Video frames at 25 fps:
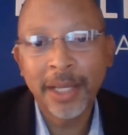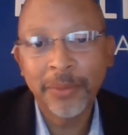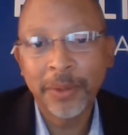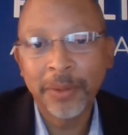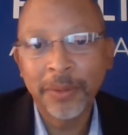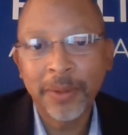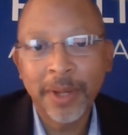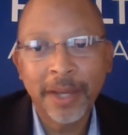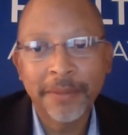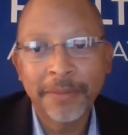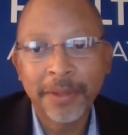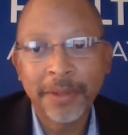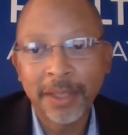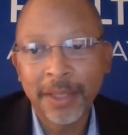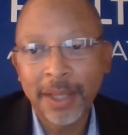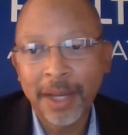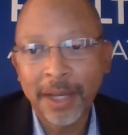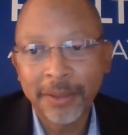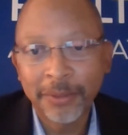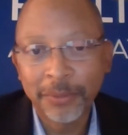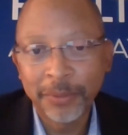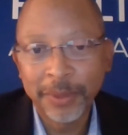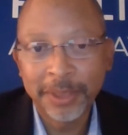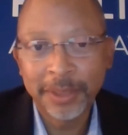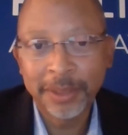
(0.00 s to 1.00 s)
We were having a
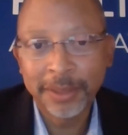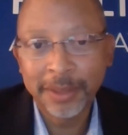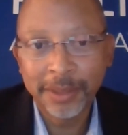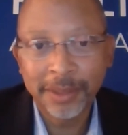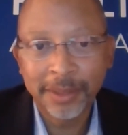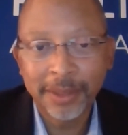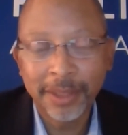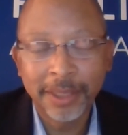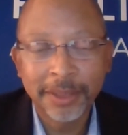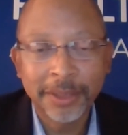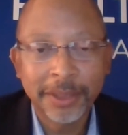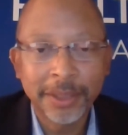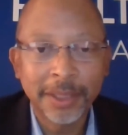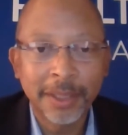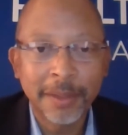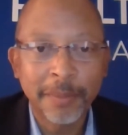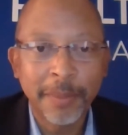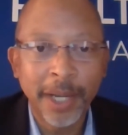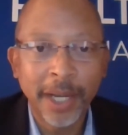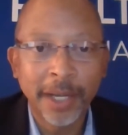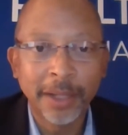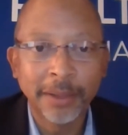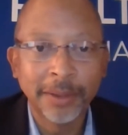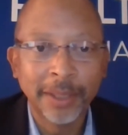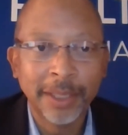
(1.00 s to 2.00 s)
lot of rich discussion
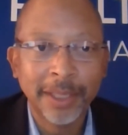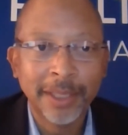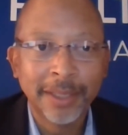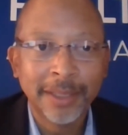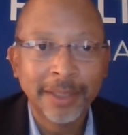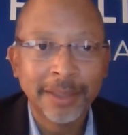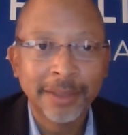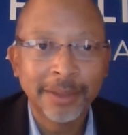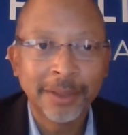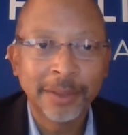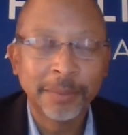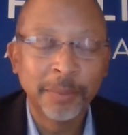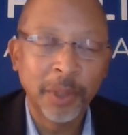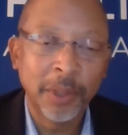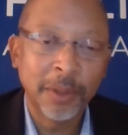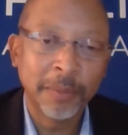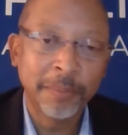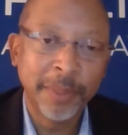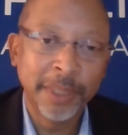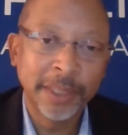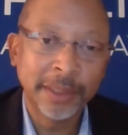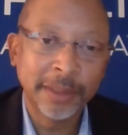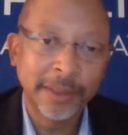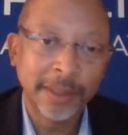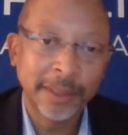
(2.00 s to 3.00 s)
about small
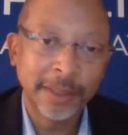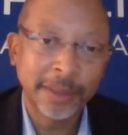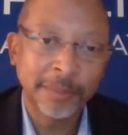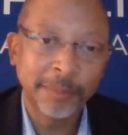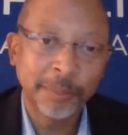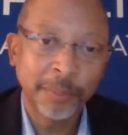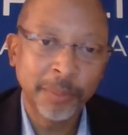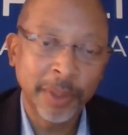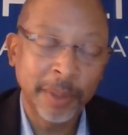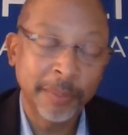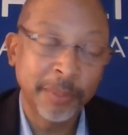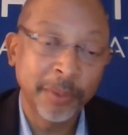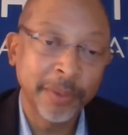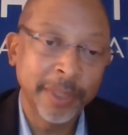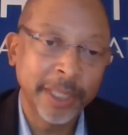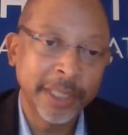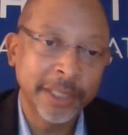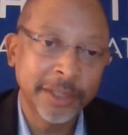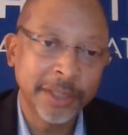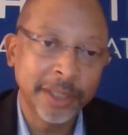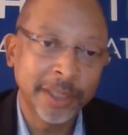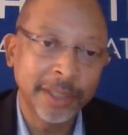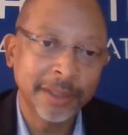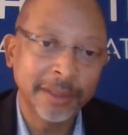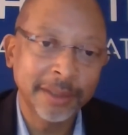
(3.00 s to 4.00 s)
business
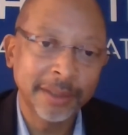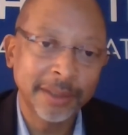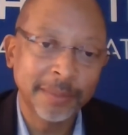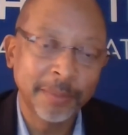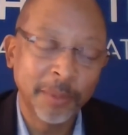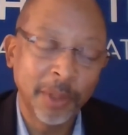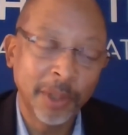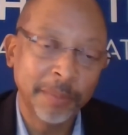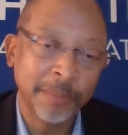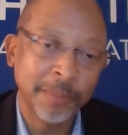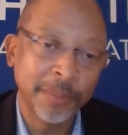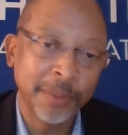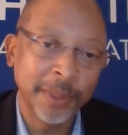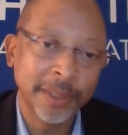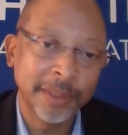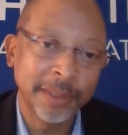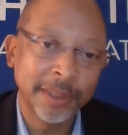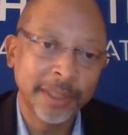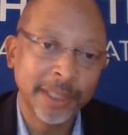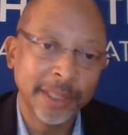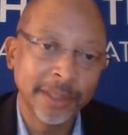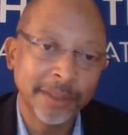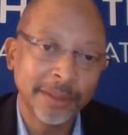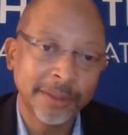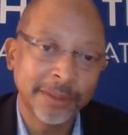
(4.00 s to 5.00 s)
preparation, small
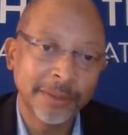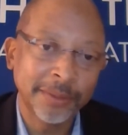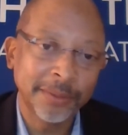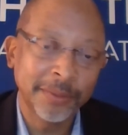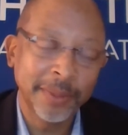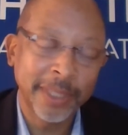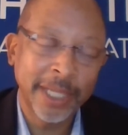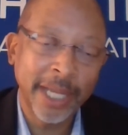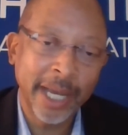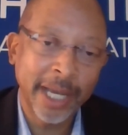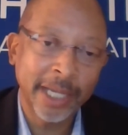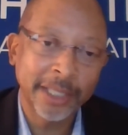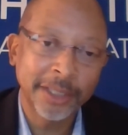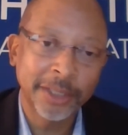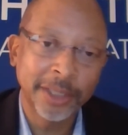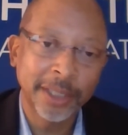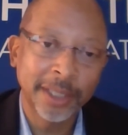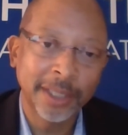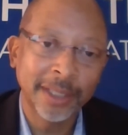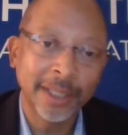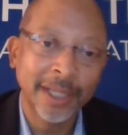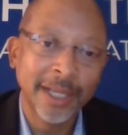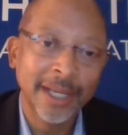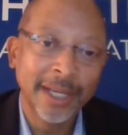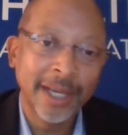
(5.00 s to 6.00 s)
business
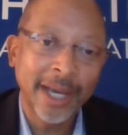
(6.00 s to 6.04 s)
reaction,